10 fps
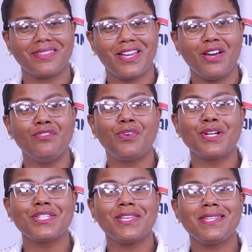
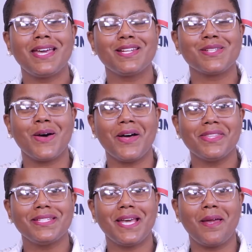Unfortunately, that is all
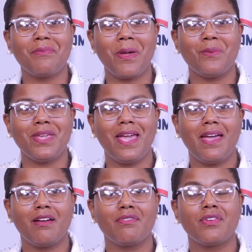the time that we
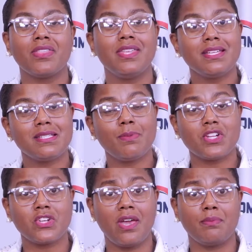have for this
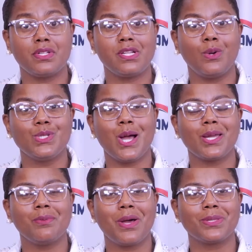special episode talking
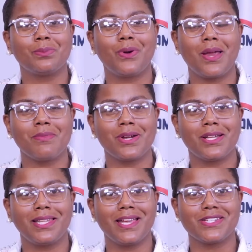about the primary
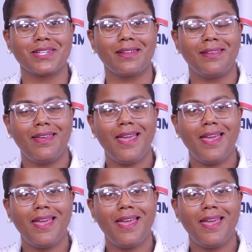election.